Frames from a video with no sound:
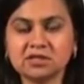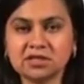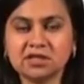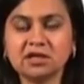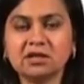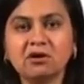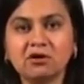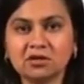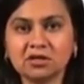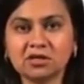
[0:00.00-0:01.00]
sitting
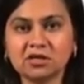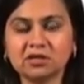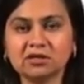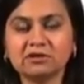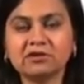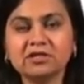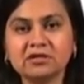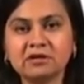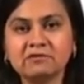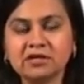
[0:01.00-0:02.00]
along the
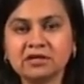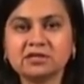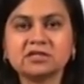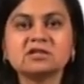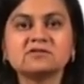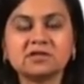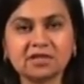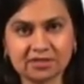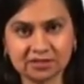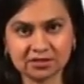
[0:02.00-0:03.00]
reader when he receives the
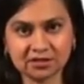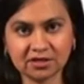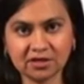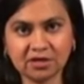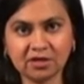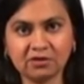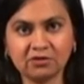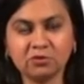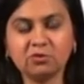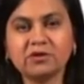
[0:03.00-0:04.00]
text,
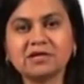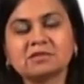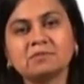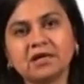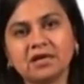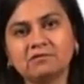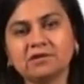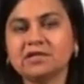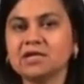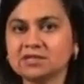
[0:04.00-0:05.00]
who would explain
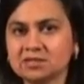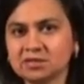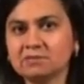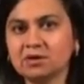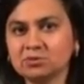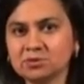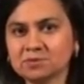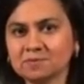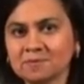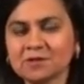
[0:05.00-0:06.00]
what the text is
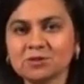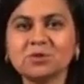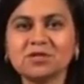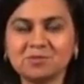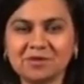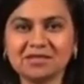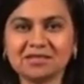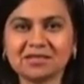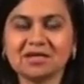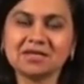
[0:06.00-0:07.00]
about. So it
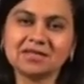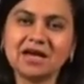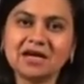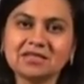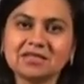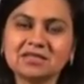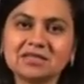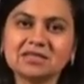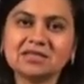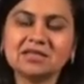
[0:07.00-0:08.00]
means that
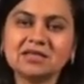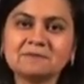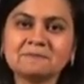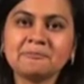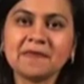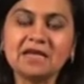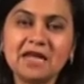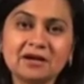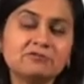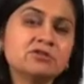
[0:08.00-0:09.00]
it is the
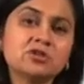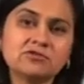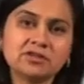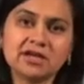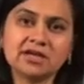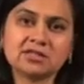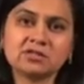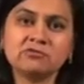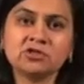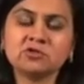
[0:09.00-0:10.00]
language of the
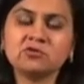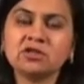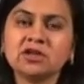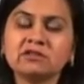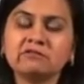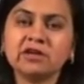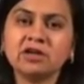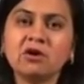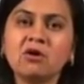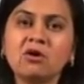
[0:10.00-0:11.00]
text which would
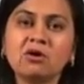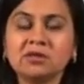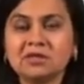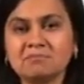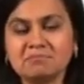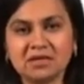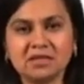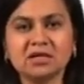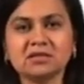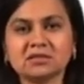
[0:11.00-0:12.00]
convey all the
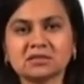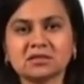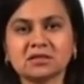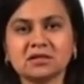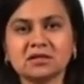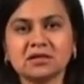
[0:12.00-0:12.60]
meanings